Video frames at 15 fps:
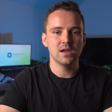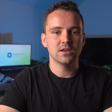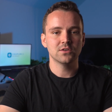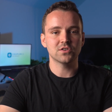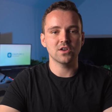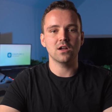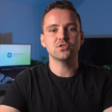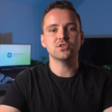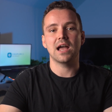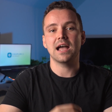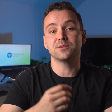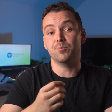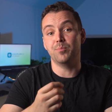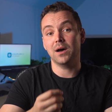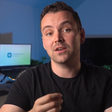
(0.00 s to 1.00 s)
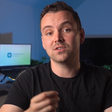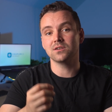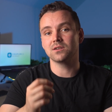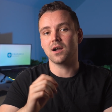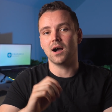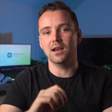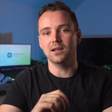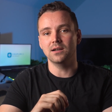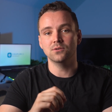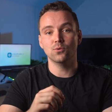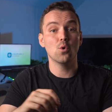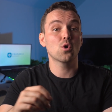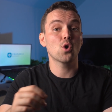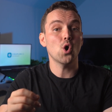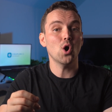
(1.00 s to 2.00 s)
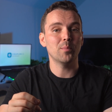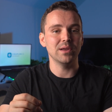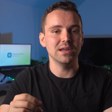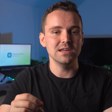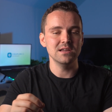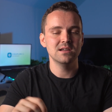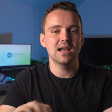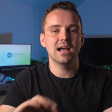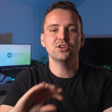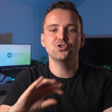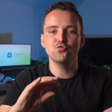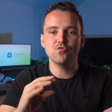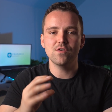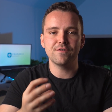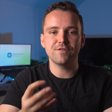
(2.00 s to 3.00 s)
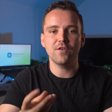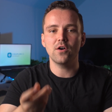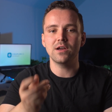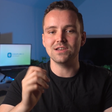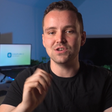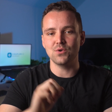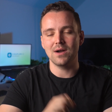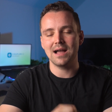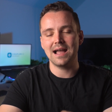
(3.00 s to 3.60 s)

such as button color or copy, as you refine your